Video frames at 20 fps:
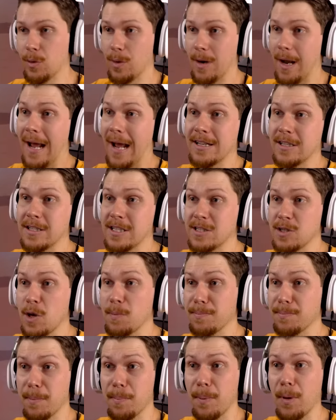thought I had to
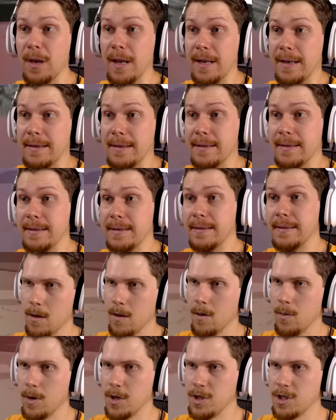stop the bullet.
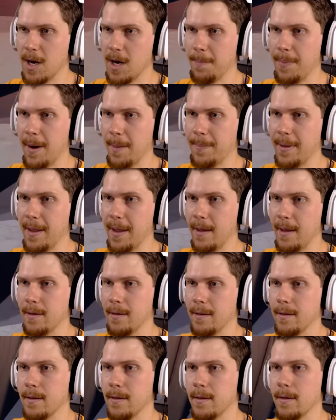We jump up here.
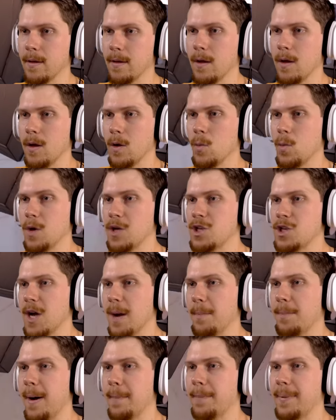We
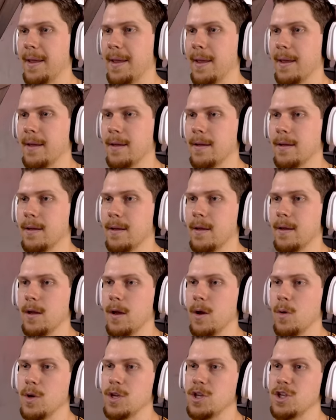jump up here.
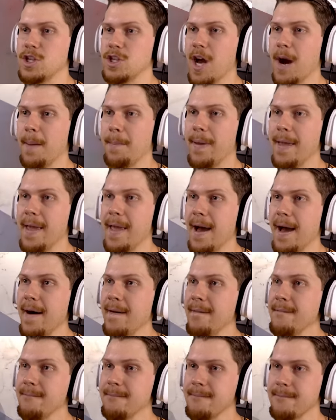We jump
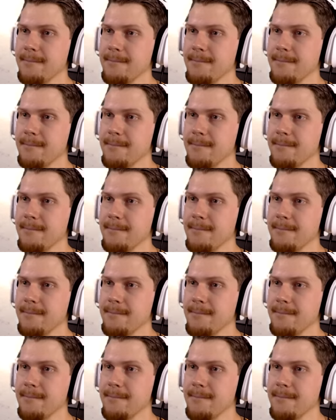here.